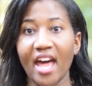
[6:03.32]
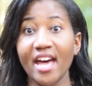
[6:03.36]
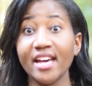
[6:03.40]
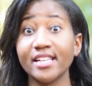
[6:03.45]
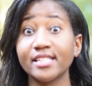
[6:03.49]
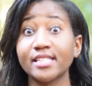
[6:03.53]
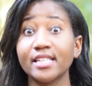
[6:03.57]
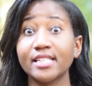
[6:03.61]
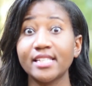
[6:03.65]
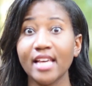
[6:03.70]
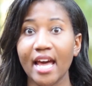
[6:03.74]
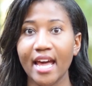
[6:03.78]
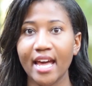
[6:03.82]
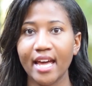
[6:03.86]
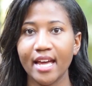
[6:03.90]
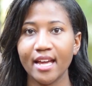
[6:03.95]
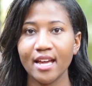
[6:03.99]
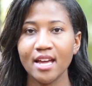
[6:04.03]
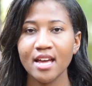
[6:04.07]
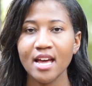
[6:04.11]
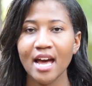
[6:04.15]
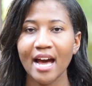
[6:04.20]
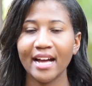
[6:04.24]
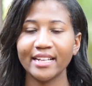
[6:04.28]

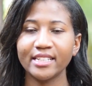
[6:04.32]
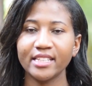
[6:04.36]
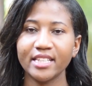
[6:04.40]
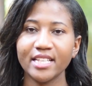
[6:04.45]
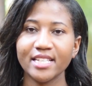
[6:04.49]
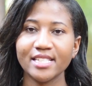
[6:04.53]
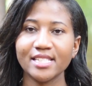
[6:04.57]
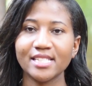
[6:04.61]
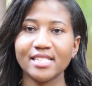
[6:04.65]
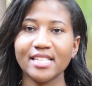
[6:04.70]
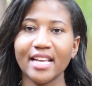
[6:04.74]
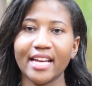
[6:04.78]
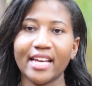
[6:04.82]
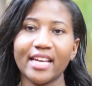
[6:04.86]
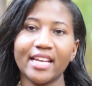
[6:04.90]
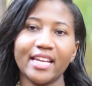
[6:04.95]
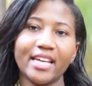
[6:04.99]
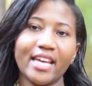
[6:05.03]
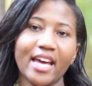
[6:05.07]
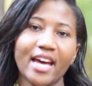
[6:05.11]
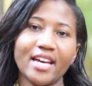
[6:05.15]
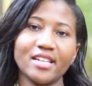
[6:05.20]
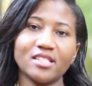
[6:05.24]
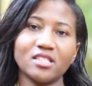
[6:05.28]
hesitate. I didn't
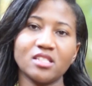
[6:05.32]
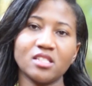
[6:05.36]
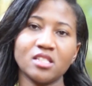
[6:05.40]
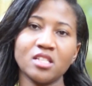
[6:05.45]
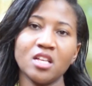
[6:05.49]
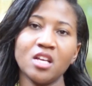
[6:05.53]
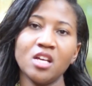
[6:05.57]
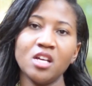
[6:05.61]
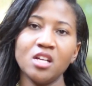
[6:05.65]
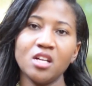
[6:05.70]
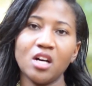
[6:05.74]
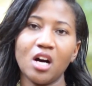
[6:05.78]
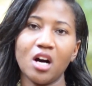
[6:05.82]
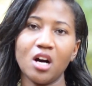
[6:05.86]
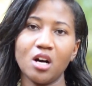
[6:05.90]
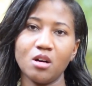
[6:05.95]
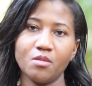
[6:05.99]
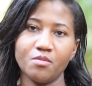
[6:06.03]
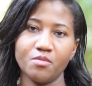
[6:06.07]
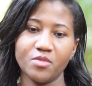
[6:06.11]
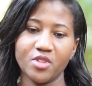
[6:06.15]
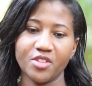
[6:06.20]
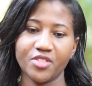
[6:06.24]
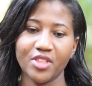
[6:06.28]
second guess
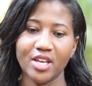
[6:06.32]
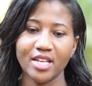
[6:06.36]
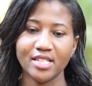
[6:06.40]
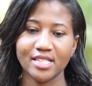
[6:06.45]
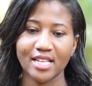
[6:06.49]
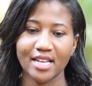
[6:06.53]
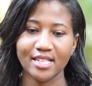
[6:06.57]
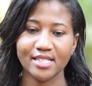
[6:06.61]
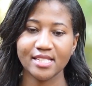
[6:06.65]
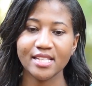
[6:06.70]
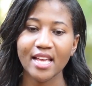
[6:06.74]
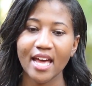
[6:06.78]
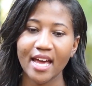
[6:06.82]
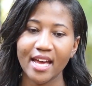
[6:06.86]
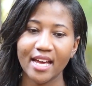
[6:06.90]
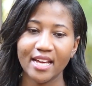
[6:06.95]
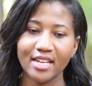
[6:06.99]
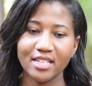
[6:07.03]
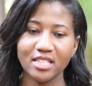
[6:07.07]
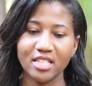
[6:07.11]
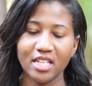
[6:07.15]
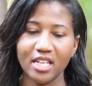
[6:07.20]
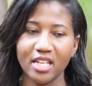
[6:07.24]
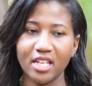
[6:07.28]
the things I
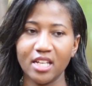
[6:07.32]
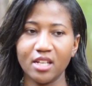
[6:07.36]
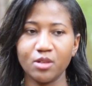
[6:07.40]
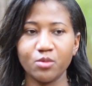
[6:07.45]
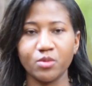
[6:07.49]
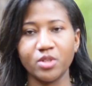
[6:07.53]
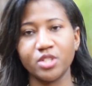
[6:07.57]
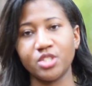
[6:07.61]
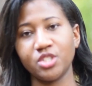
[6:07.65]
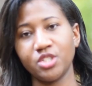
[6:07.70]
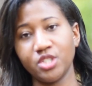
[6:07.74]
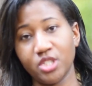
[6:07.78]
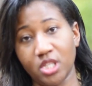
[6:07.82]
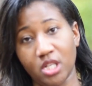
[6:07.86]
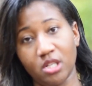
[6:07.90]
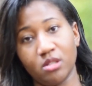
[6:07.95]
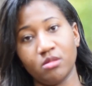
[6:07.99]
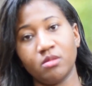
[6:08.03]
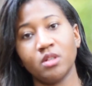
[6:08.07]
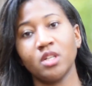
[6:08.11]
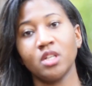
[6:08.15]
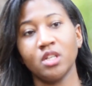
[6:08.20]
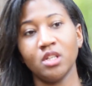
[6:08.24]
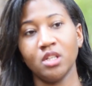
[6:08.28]
said and did, which,
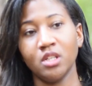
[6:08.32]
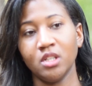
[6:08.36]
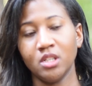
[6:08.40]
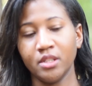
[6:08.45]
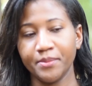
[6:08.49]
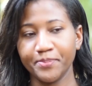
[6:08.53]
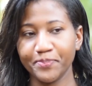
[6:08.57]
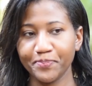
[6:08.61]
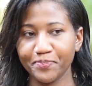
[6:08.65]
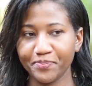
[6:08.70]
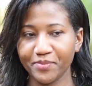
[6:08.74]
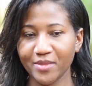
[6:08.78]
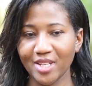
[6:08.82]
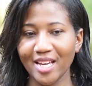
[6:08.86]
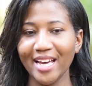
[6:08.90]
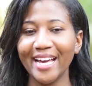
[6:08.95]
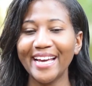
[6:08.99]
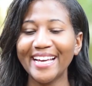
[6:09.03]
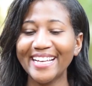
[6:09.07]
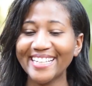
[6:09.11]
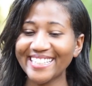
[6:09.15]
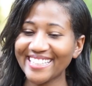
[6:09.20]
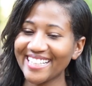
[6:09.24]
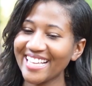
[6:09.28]

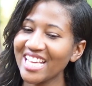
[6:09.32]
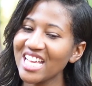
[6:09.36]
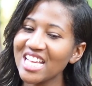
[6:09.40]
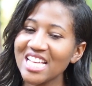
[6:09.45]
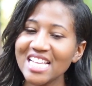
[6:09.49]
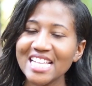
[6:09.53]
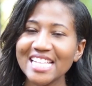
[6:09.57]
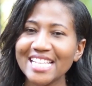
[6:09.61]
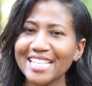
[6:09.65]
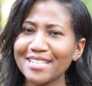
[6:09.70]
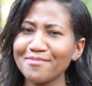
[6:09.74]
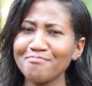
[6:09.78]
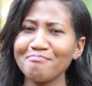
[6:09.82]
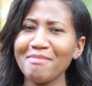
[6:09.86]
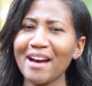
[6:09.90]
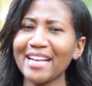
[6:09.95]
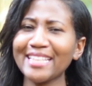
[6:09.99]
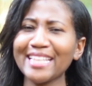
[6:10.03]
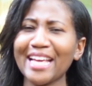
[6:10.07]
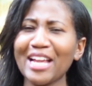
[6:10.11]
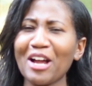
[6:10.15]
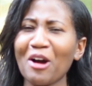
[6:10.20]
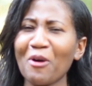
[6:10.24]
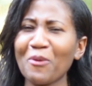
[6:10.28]
it
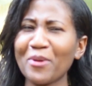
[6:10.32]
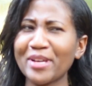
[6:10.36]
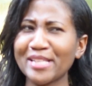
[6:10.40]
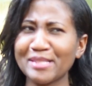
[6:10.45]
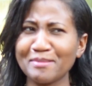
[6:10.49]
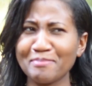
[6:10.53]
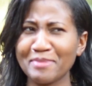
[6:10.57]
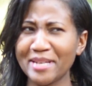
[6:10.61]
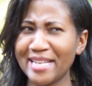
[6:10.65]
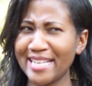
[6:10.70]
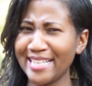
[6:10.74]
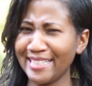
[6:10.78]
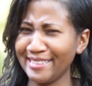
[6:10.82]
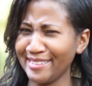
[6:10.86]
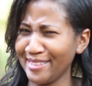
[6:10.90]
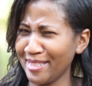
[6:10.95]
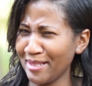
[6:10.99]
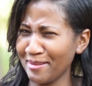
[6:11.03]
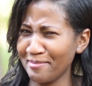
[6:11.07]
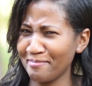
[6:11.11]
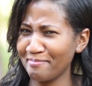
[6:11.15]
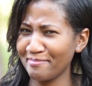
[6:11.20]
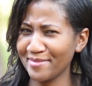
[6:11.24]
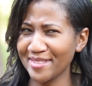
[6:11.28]
might not always be
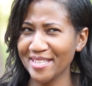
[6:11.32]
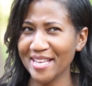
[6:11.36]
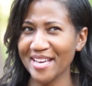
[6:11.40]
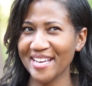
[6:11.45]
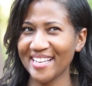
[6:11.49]
the